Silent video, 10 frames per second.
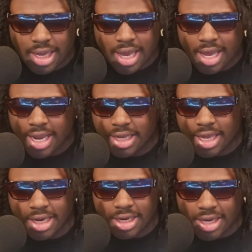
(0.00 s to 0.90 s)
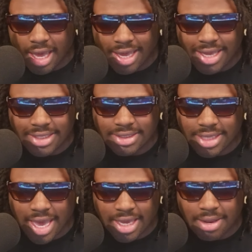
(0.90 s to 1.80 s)
And at the end of the day, he is
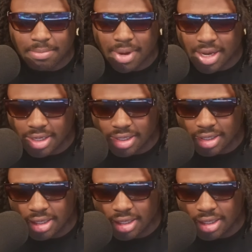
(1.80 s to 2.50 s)
taking money.